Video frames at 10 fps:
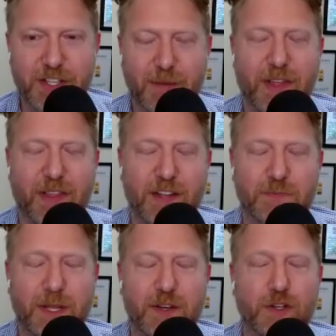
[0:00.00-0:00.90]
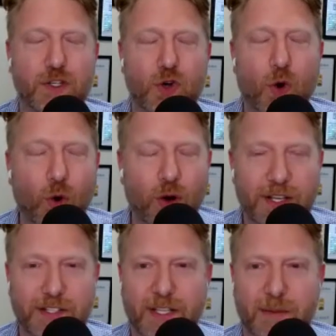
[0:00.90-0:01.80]
something that has been
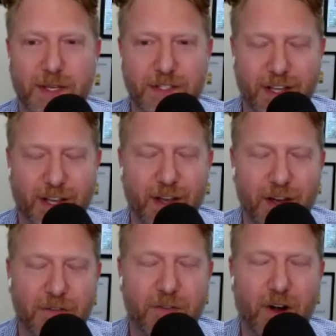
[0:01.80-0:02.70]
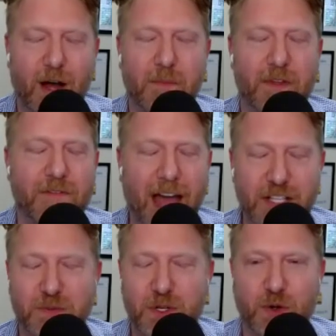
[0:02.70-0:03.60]
notoriously missing from the
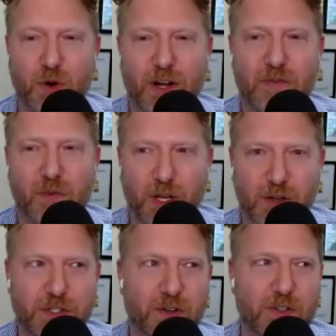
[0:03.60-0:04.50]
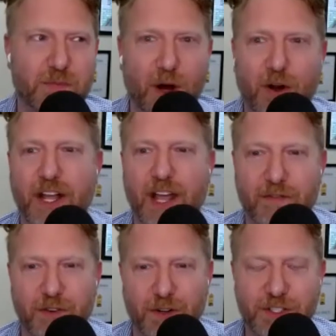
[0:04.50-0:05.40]
vast majority of realtors marketing
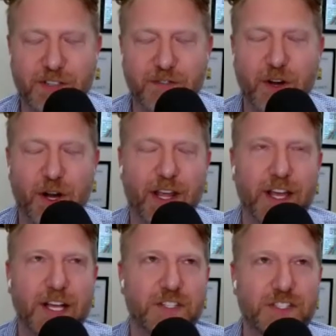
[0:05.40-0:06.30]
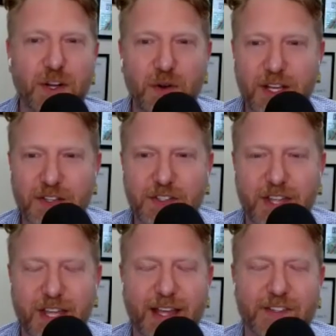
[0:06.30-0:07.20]
efforts it's a very serious
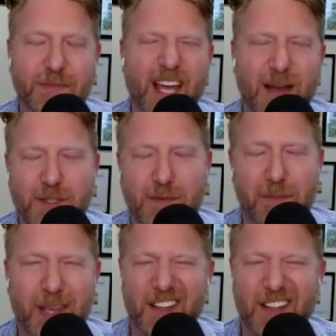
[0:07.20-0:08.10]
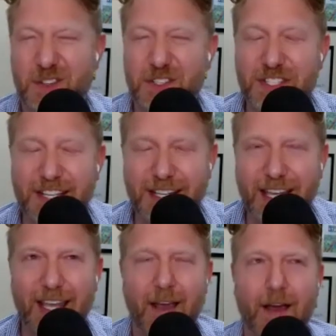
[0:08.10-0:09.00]
thing sometimes it might be a little
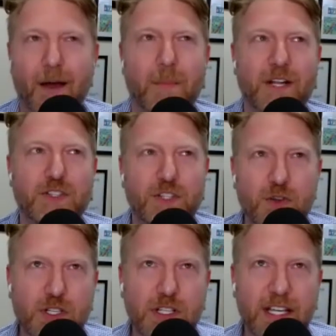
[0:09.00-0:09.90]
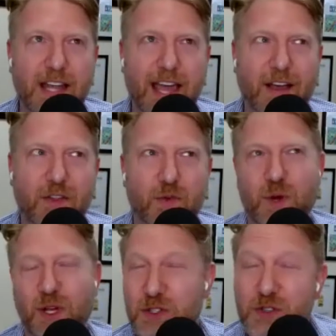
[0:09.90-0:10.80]
silly but it's usually like the
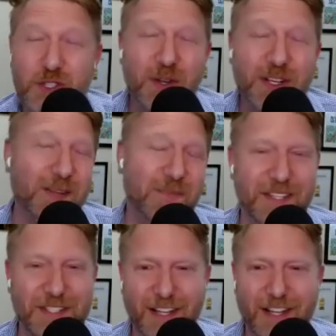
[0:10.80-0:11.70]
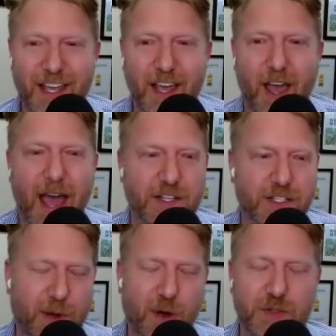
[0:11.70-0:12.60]
realtors doing something silly as
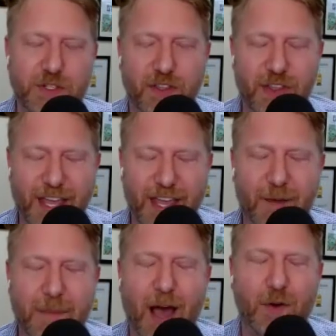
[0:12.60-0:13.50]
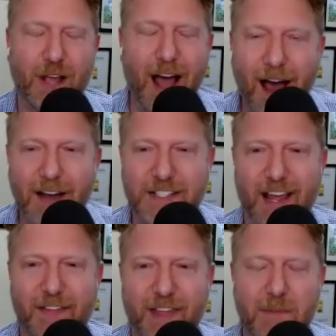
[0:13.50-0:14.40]
opposed to thinking about
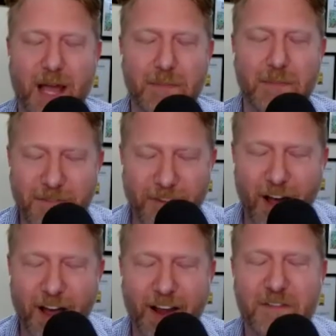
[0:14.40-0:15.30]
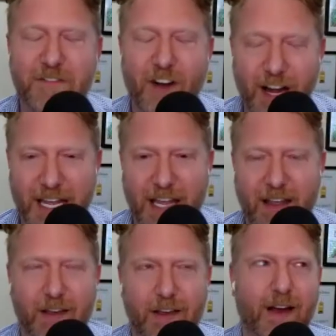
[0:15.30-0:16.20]
content that might be fun
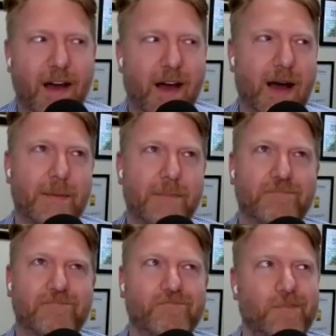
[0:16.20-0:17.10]
funny um,